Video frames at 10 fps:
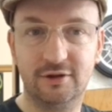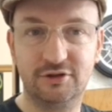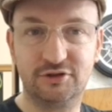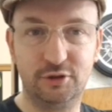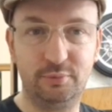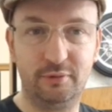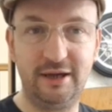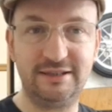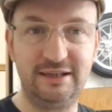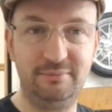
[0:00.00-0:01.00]
Super
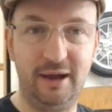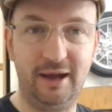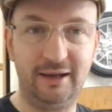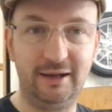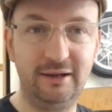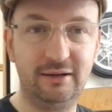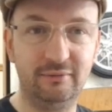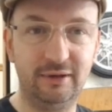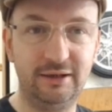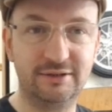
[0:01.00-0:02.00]
easy, barely an
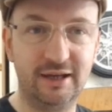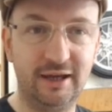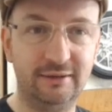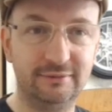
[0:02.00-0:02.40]
inconvenience that.